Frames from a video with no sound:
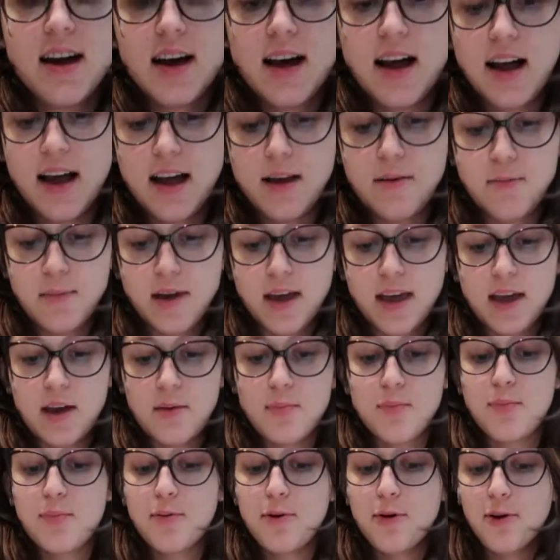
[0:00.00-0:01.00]
I make
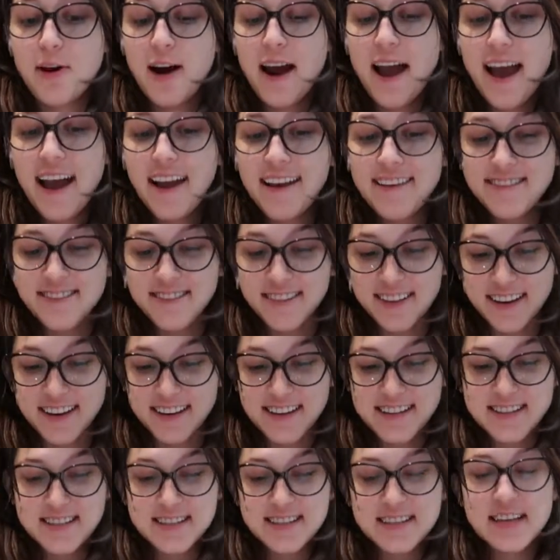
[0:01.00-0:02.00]

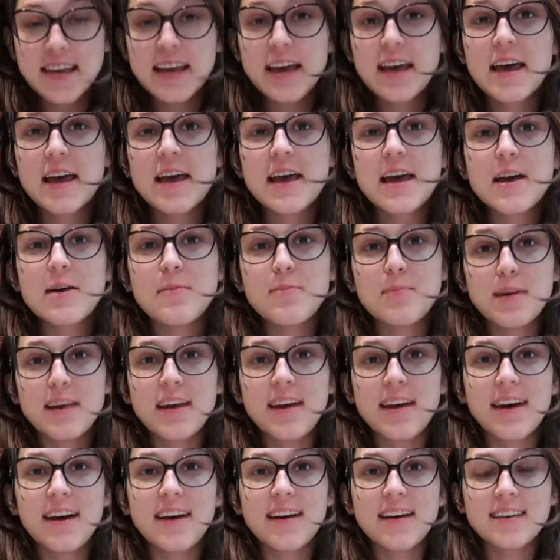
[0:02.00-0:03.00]
breakfast,
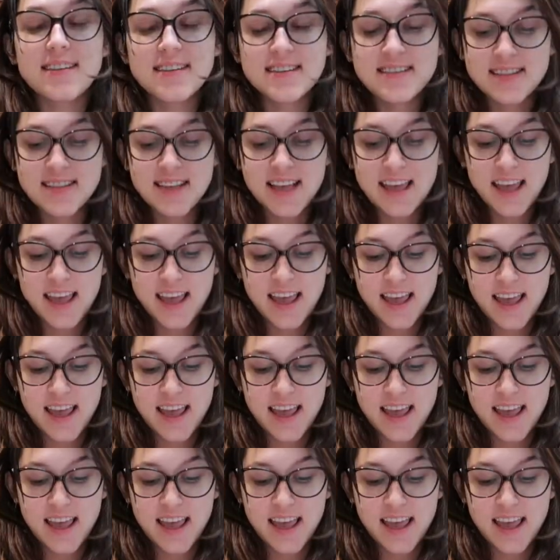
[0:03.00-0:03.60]
because